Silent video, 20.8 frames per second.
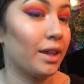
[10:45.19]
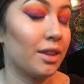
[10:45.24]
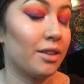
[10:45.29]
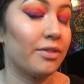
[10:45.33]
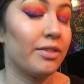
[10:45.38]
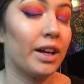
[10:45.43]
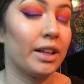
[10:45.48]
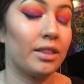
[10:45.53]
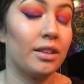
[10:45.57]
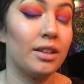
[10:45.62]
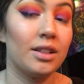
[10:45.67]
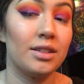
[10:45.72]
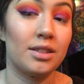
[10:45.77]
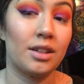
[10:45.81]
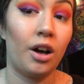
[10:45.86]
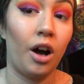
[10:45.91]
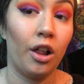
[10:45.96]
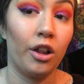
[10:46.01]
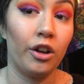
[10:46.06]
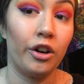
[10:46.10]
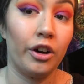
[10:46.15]
The fact that it's
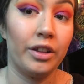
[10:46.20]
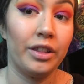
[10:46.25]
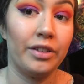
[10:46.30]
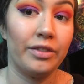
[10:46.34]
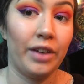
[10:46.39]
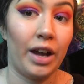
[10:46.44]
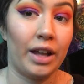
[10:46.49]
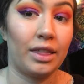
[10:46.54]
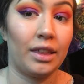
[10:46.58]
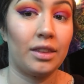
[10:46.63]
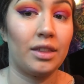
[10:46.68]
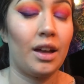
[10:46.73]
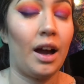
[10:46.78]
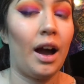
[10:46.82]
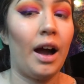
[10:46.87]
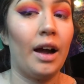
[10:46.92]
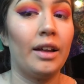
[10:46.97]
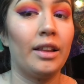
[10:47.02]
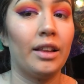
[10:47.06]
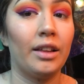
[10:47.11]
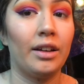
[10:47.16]
color and the fact that the
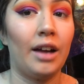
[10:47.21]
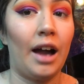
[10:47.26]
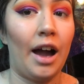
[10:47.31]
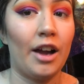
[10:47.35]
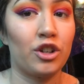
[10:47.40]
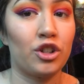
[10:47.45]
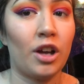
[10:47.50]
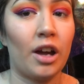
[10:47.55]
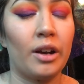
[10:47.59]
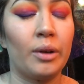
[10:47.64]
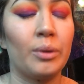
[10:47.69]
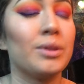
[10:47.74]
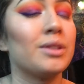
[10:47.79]
eyeshadow